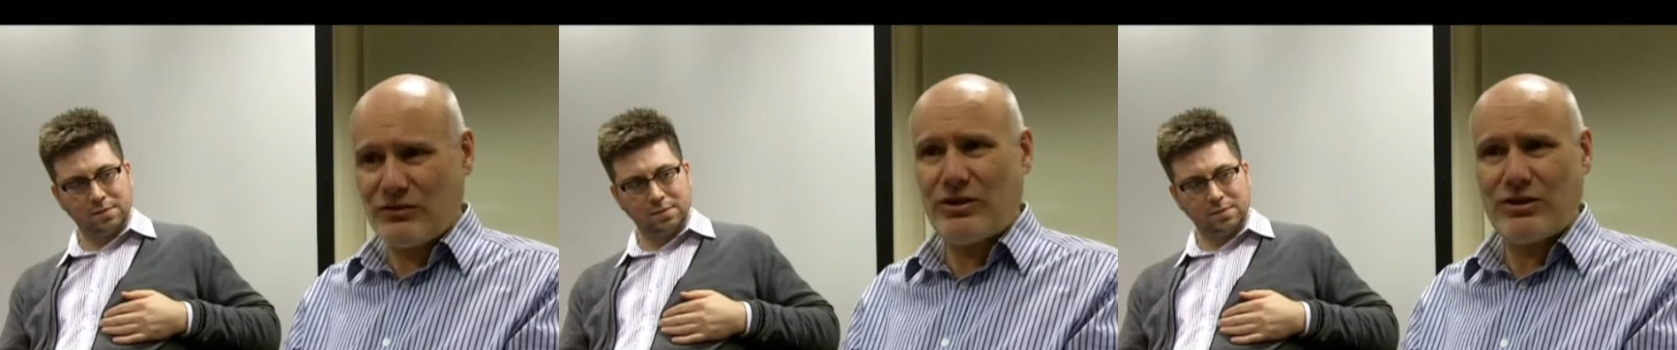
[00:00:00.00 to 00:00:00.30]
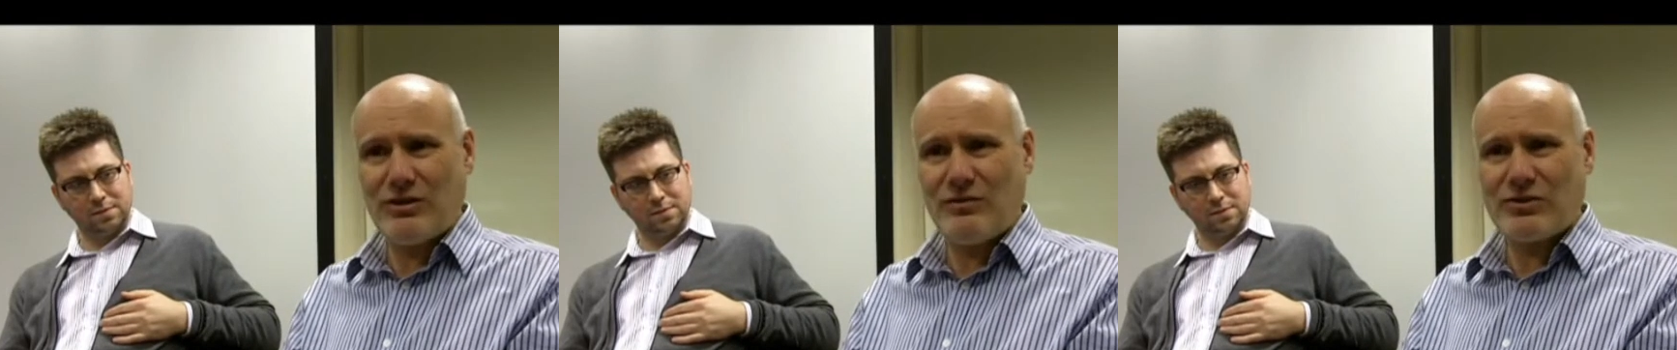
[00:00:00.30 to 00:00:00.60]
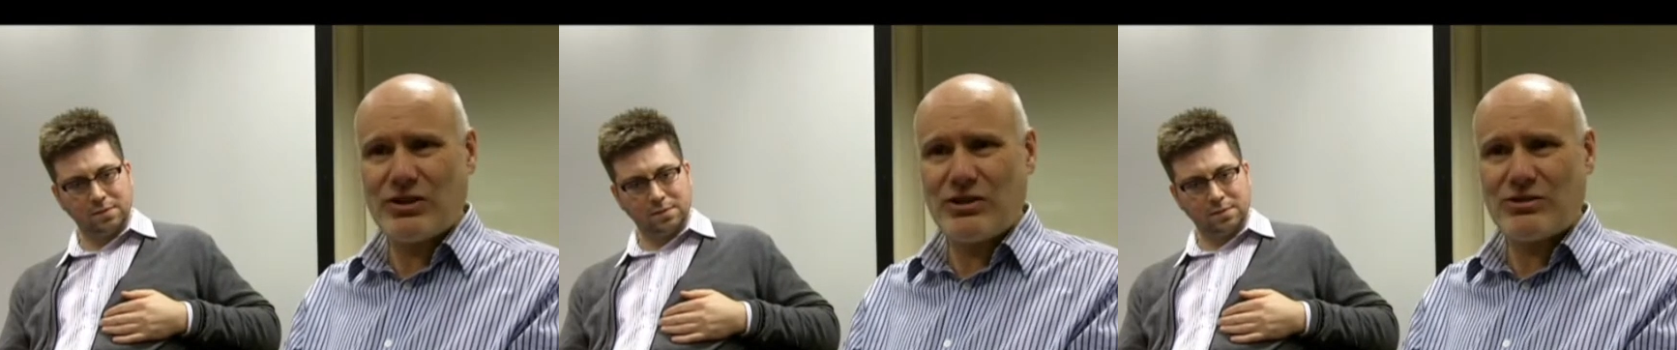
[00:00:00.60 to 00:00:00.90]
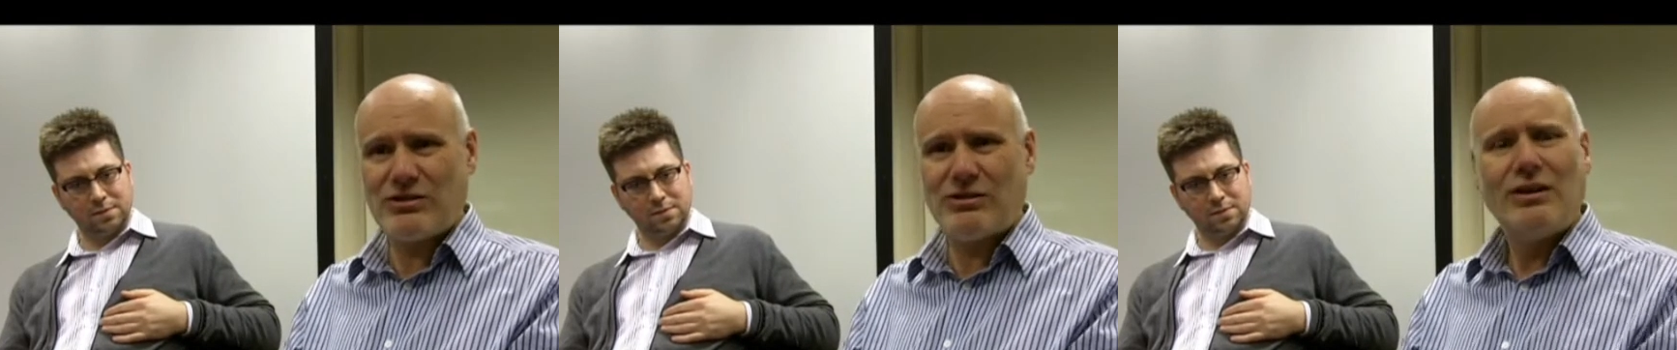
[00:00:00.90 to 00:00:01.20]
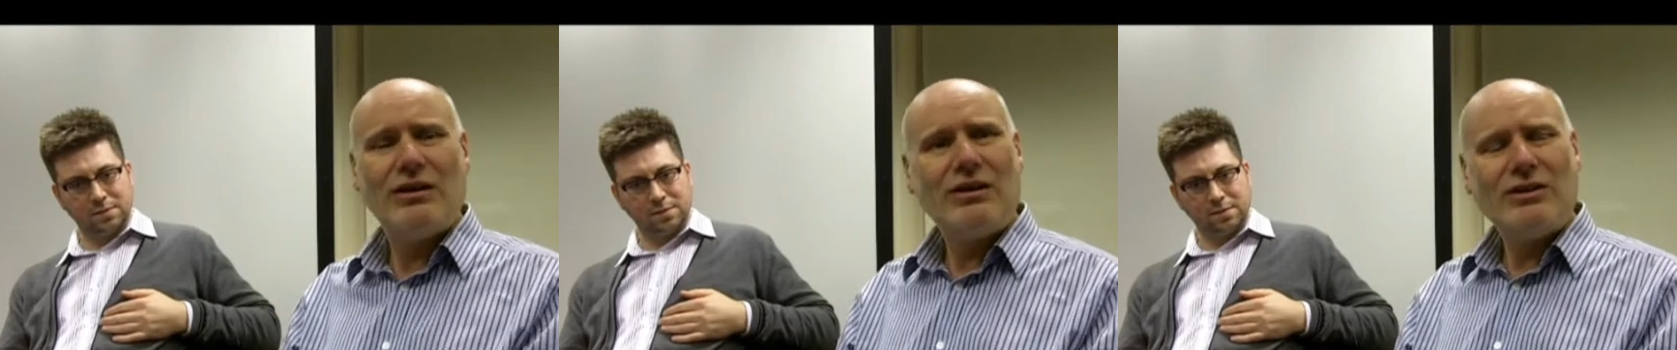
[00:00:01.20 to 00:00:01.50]
Speaker 1: is very conversational.
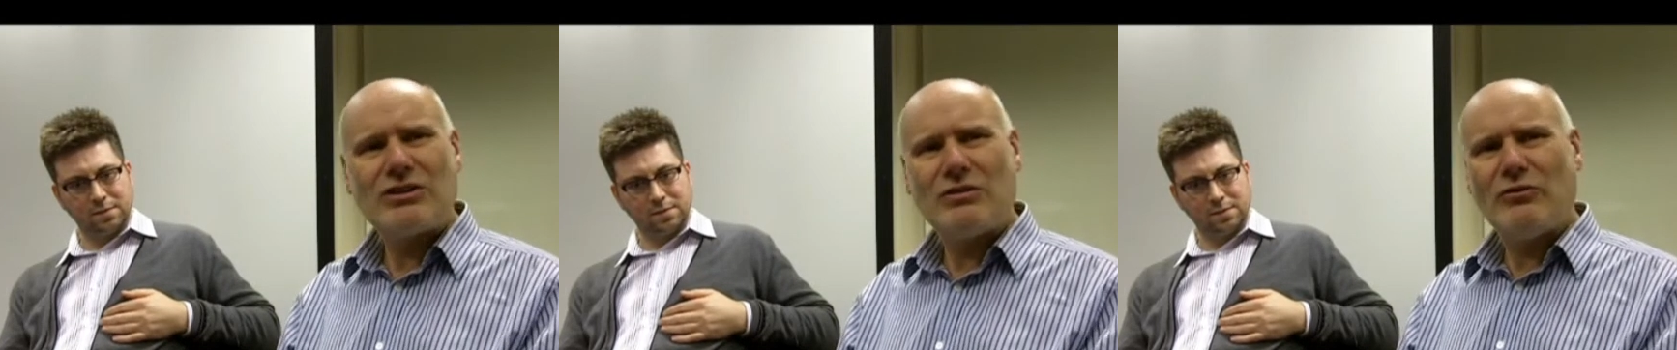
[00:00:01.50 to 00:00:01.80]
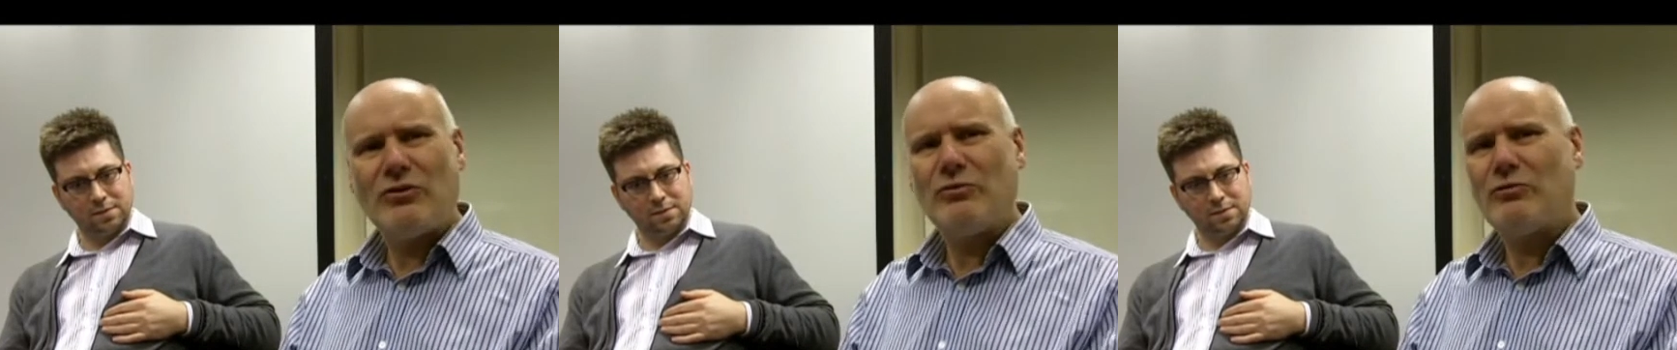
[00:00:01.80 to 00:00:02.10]
Some of them